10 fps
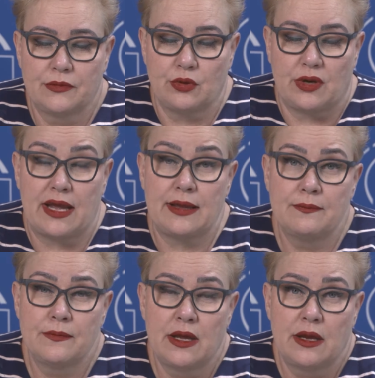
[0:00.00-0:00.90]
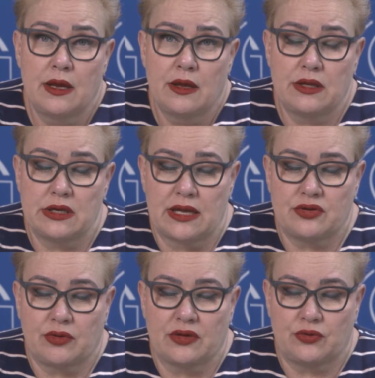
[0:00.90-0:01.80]
Today, the
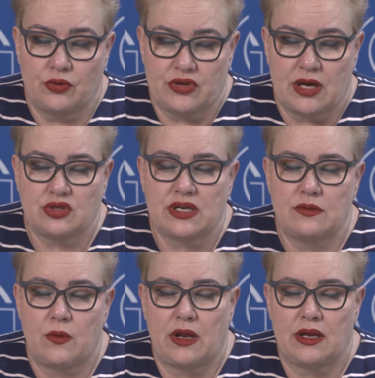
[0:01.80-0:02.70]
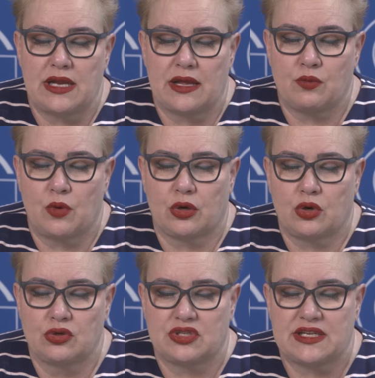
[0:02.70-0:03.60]
Natura 2000 network
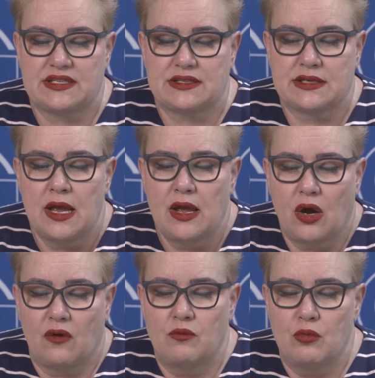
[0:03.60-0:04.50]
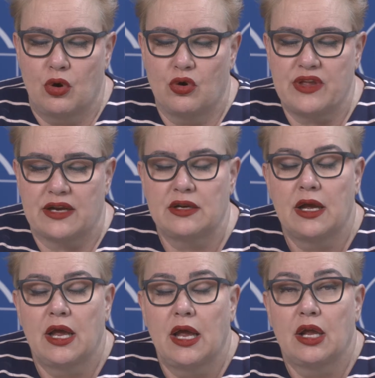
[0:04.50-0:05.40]
consists of more than
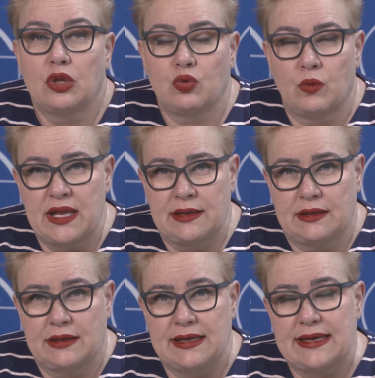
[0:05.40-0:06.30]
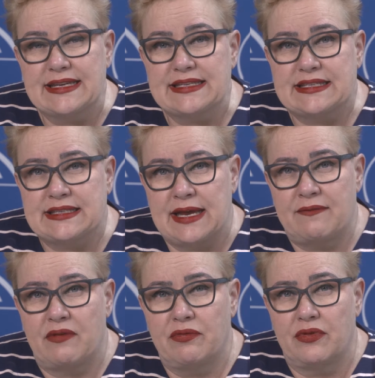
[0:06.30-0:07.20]

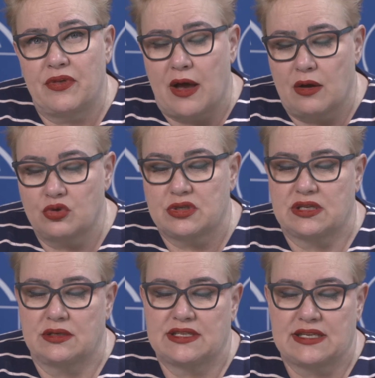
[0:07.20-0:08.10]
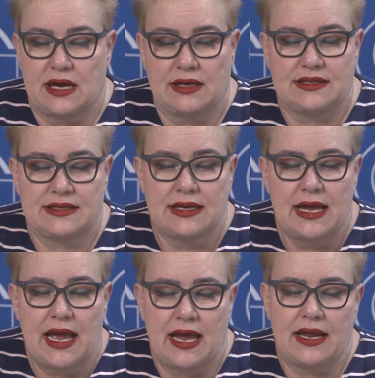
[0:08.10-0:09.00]
27,000 sites
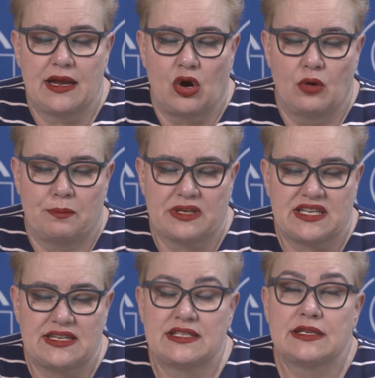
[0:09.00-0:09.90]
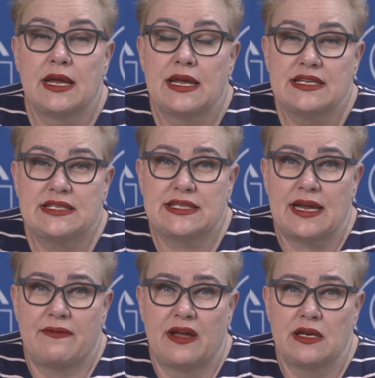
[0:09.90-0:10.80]
and encompasses
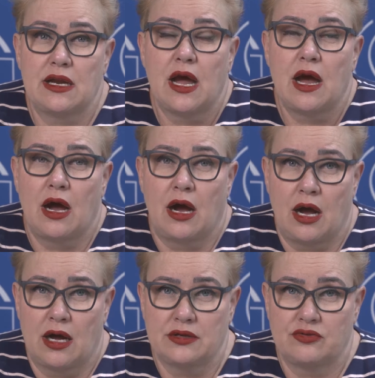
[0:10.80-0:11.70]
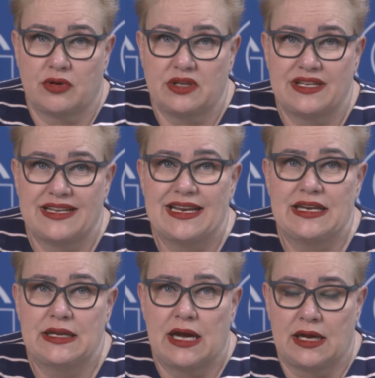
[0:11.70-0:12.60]

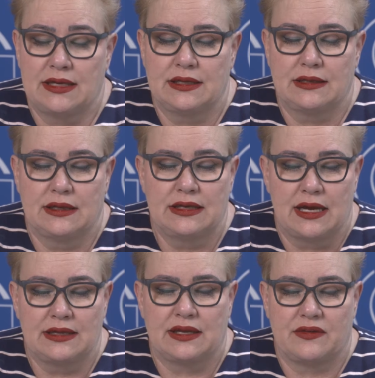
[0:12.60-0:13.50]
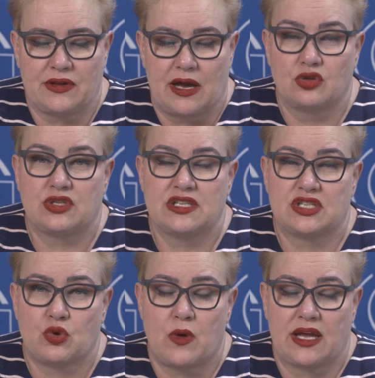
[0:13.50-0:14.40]
790,000
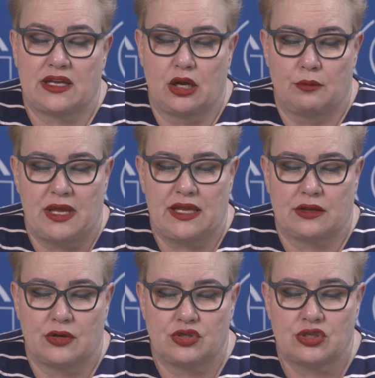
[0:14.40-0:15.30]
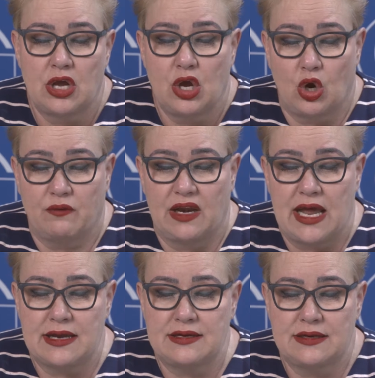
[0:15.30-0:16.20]
square kilometers of
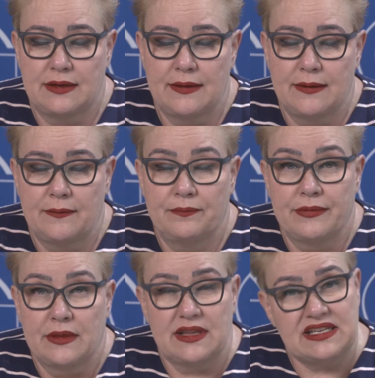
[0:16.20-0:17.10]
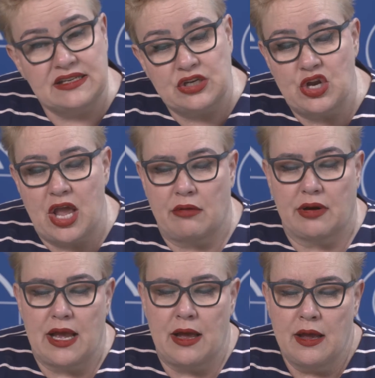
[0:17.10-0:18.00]
land. This is an
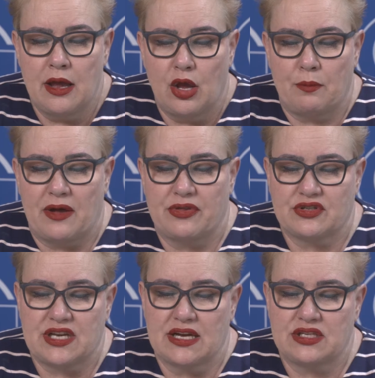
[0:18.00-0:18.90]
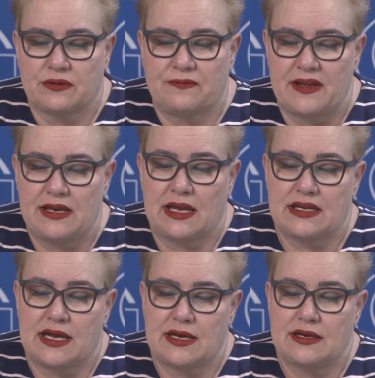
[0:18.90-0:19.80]
area about the size of
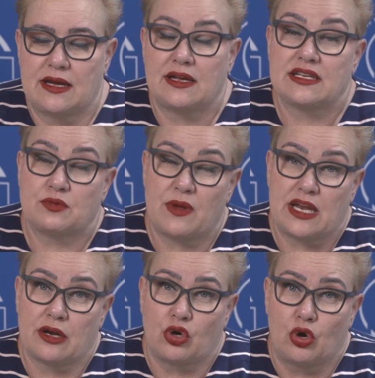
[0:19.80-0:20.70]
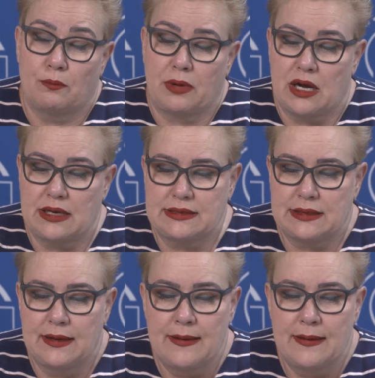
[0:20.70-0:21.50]
Finland and Sweden combined,